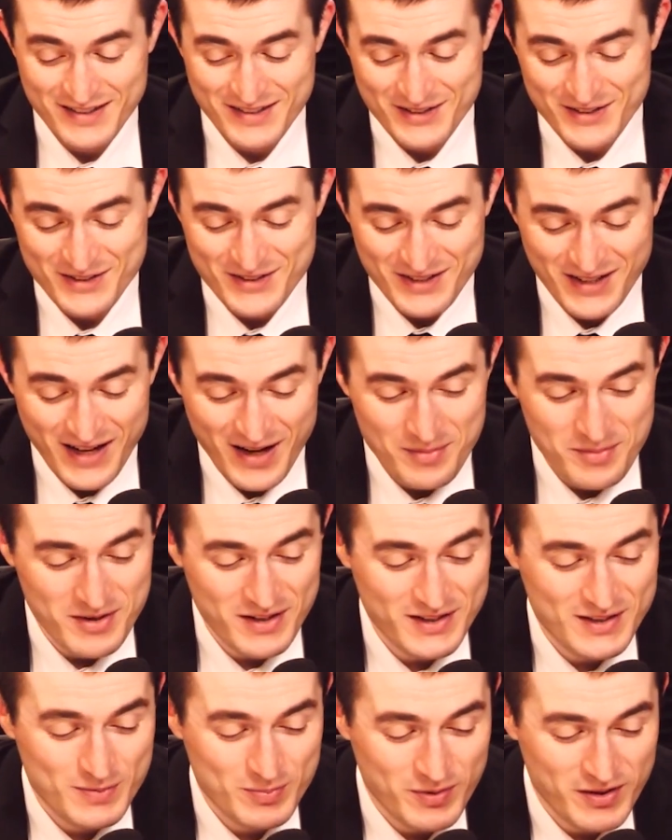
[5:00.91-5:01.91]
your time and
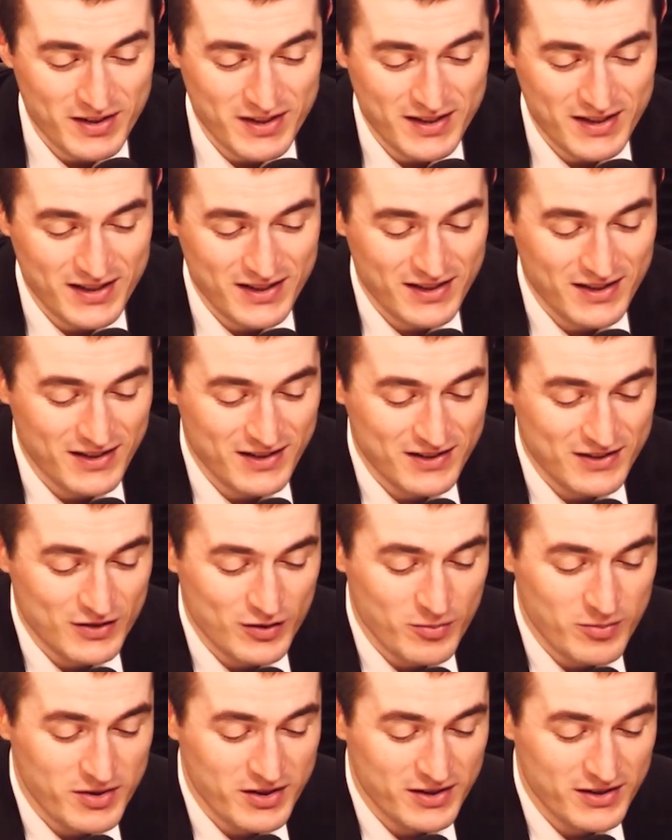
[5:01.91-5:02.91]
explaining uh,
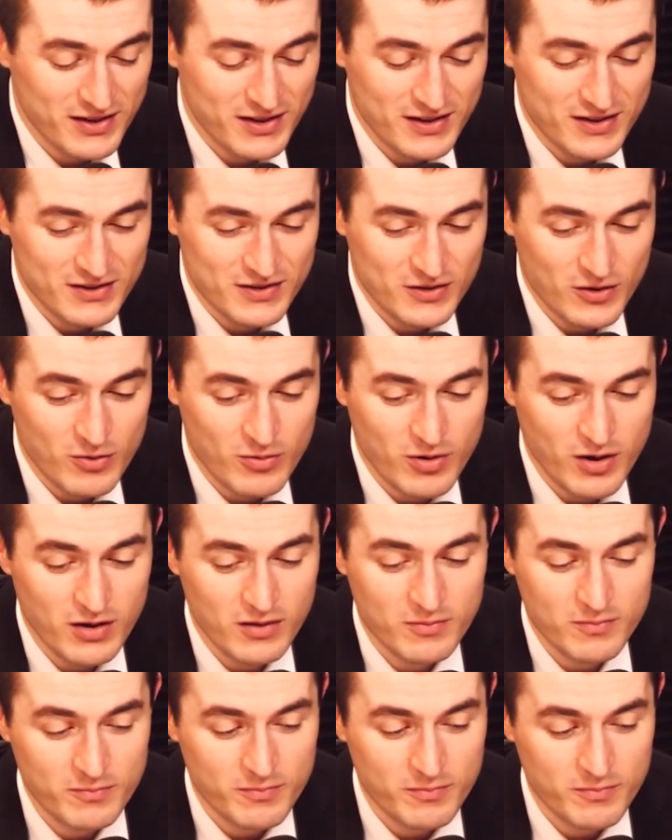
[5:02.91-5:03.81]
so many things so well.